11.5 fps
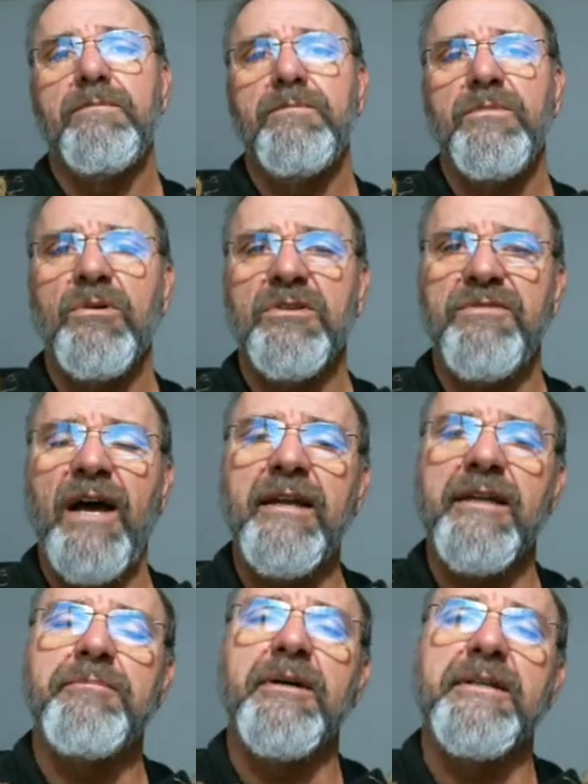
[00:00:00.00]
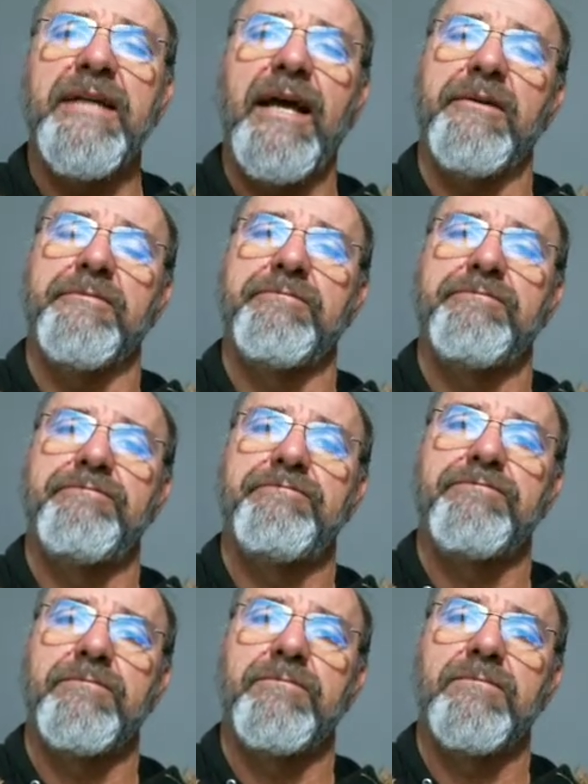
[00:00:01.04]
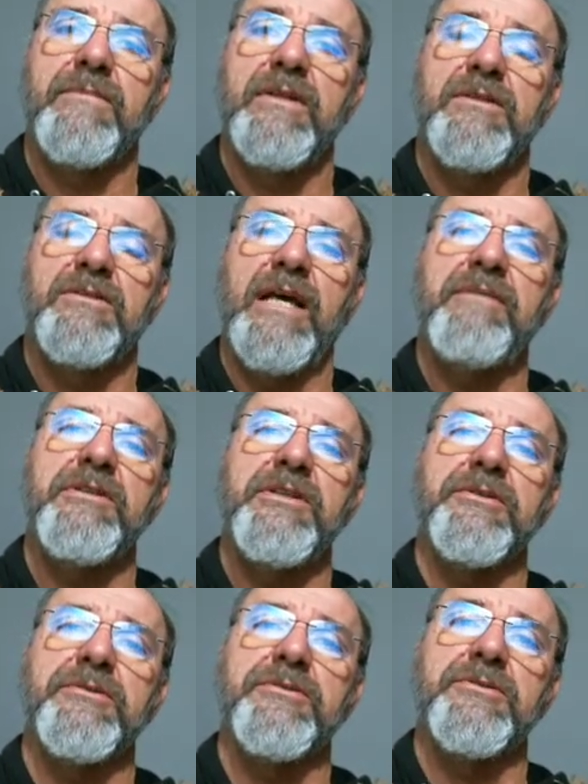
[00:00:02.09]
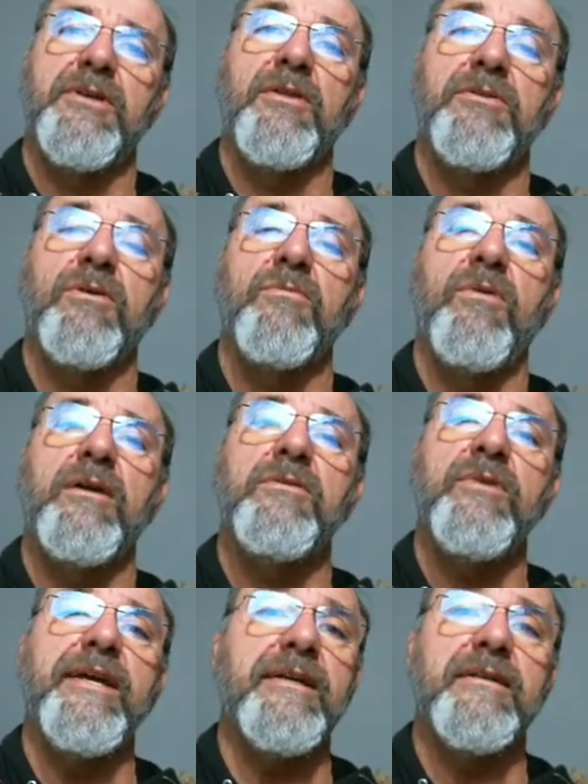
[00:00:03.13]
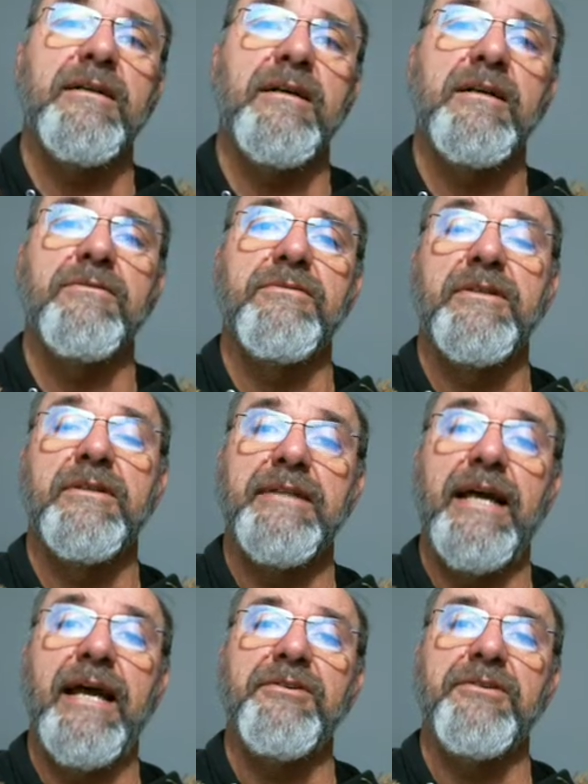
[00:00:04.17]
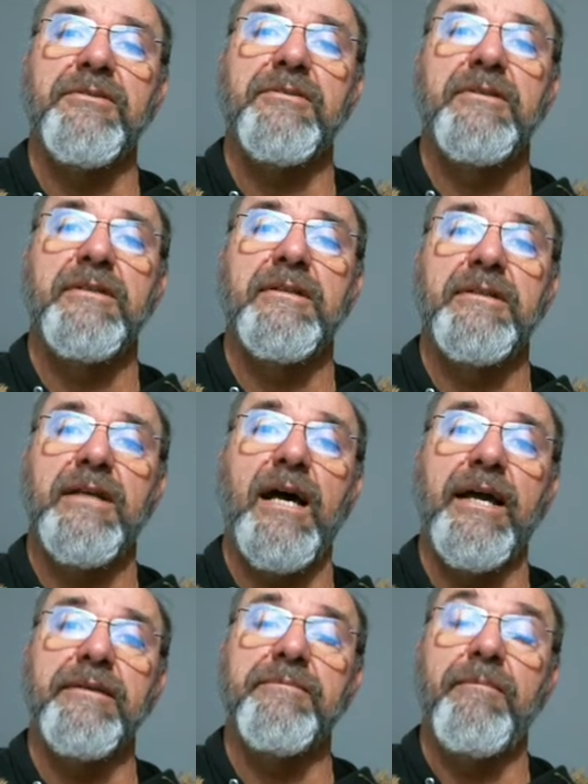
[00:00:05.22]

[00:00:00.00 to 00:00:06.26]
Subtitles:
was finally put down. 7 years, the 1 week of Daniel 9.